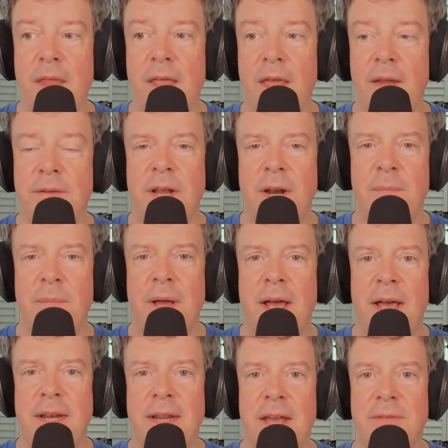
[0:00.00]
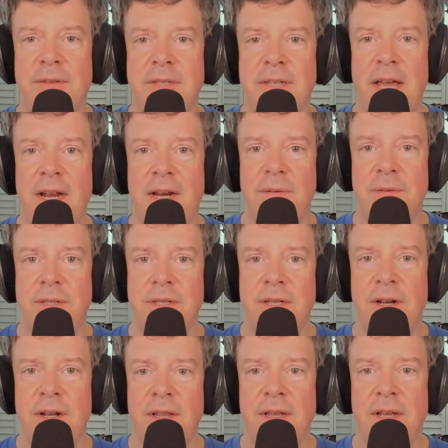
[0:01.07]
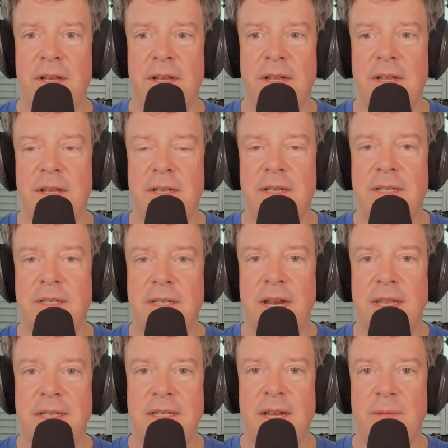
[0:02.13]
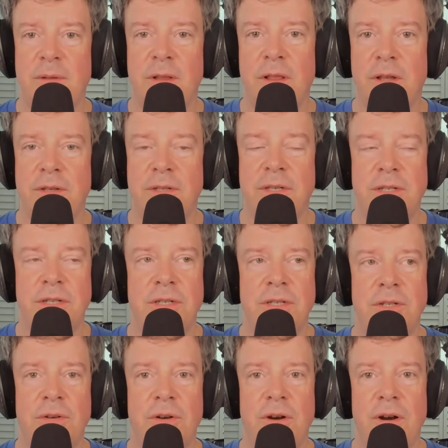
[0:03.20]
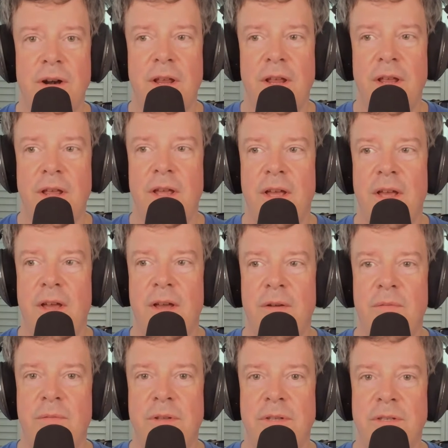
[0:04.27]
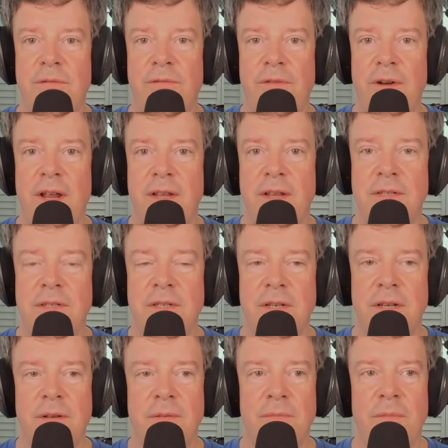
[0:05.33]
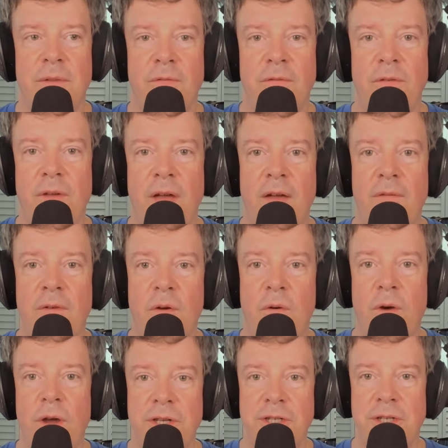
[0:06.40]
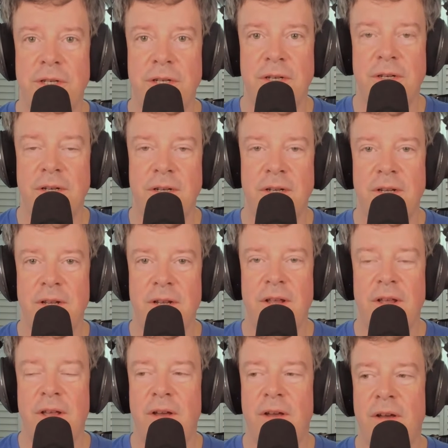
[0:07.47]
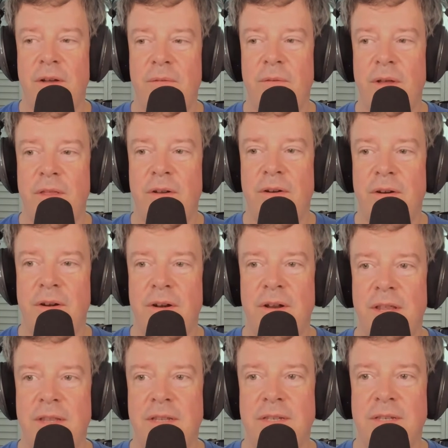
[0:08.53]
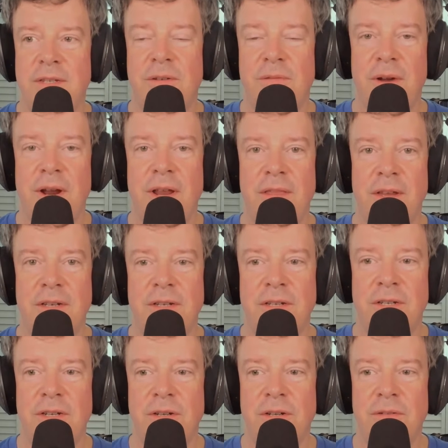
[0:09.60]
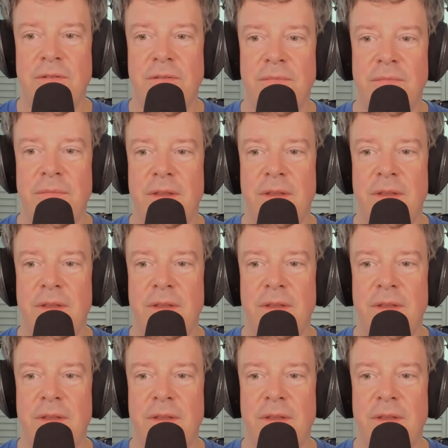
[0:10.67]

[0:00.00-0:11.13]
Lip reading: and it was kind of behind Kevin's head, he would sit on the side of the table closest to the door, was the phrase, if you have a question on whether this is the right thing to do,